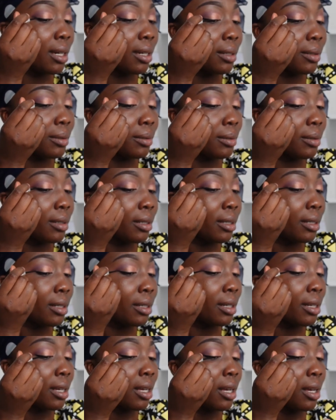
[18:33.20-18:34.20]
hmm,
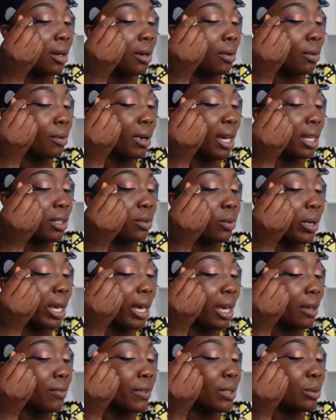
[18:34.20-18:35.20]
why do I
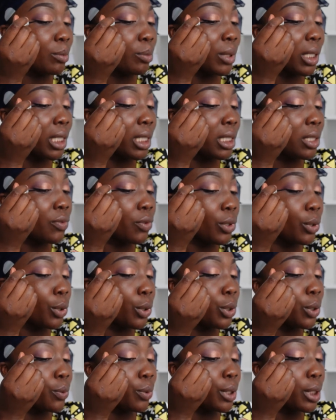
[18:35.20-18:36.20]
have to bleach for you
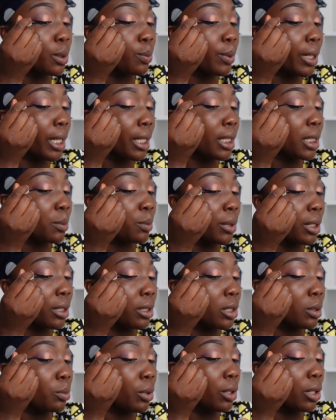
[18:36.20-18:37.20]
to respect me?
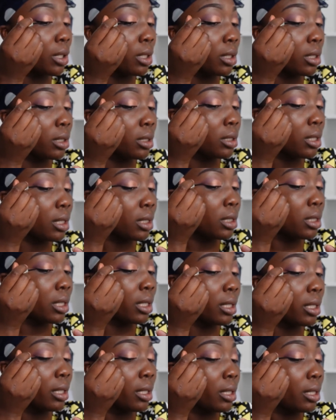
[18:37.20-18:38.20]
To be honest, that's
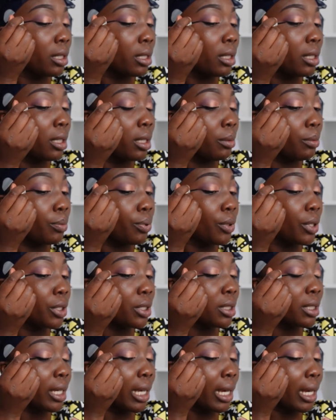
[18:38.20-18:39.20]
the
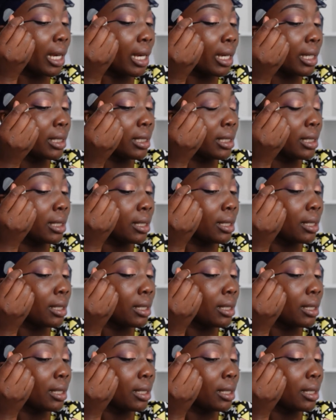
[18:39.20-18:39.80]
impression I had.